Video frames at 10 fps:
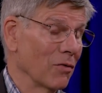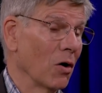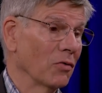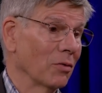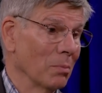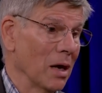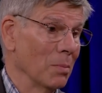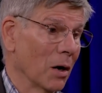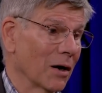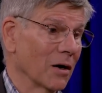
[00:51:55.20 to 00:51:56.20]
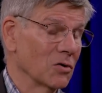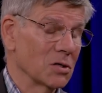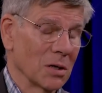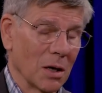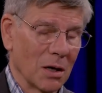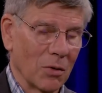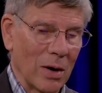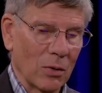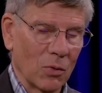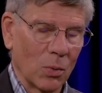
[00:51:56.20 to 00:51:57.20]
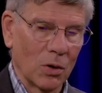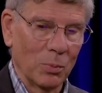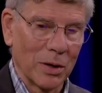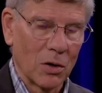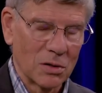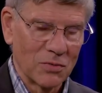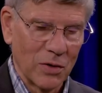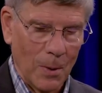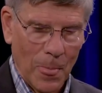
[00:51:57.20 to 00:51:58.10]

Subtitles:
They lost many markets around the world because of it.